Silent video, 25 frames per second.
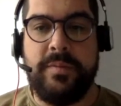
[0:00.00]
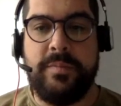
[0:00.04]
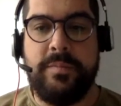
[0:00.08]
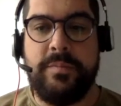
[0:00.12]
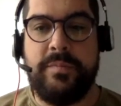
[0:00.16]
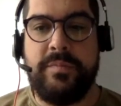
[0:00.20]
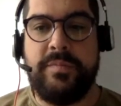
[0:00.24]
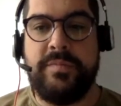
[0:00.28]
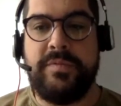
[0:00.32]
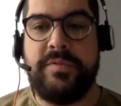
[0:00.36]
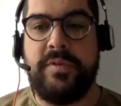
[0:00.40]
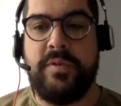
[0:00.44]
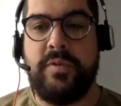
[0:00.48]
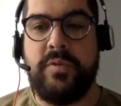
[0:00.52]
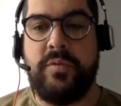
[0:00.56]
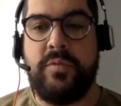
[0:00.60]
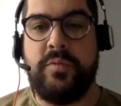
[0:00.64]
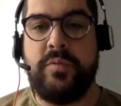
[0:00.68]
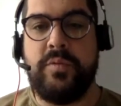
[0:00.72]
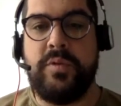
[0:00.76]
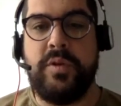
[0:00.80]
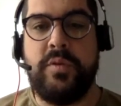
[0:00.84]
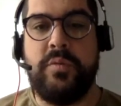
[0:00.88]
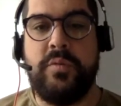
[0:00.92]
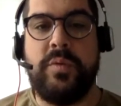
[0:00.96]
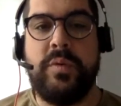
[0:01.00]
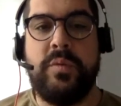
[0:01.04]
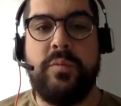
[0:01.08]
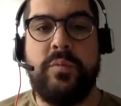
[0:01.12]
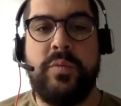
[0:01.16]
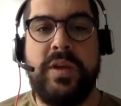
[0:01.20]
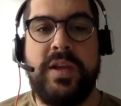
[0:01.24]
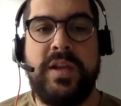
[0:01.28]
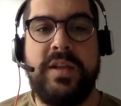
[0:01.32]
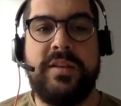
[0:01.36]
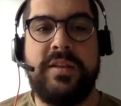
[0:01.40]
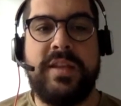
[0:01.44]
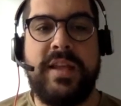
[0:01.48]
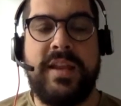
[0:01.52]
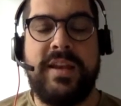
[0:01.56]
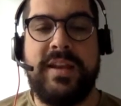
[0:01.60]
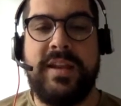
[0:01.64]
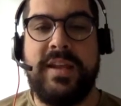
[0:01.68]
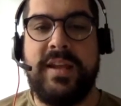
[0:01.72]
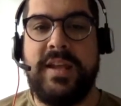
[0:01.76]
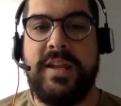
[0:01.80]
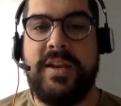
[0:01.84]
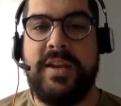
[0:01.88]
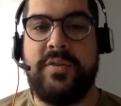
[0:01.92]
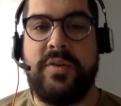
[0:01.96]
So, we tend
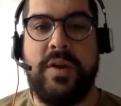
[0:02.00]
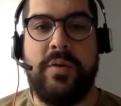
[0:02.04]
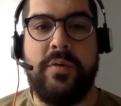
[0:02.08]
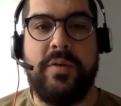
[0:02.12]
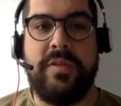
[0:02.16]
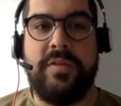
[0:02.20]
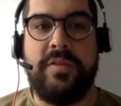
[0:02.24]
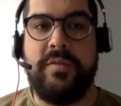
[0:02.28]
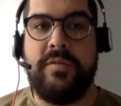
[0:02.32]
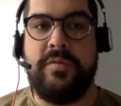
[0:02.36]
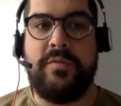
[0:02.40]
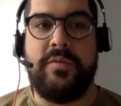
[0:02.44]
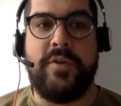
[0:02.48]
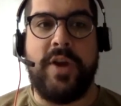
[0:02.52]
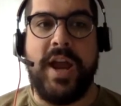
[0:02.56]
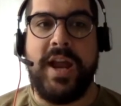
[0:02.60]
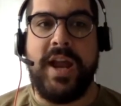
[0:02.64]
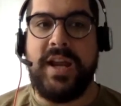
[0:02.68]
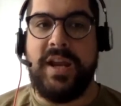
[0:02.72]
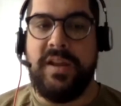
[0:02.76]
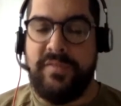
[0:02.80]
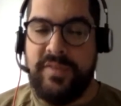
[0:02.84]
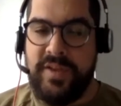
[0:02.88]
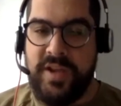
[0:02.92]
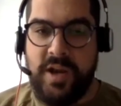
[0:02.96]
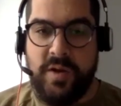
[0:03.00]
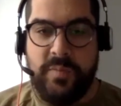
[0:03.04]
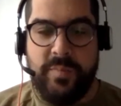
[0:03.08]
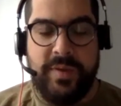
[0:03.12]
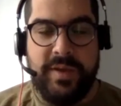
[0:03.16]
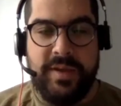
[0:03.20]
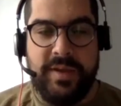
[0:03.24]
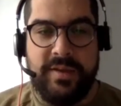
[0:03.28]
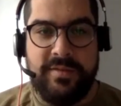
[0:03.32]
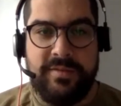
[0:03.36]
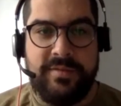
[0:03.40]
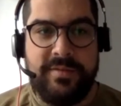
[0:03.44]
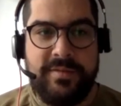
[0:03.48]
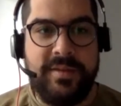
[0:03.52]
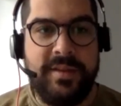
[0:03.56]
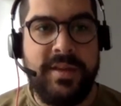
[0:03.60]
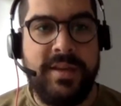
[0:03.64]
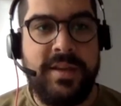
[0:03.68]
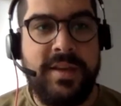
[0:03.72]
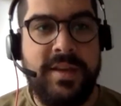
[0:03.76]
to integrate with a variety of ERPs.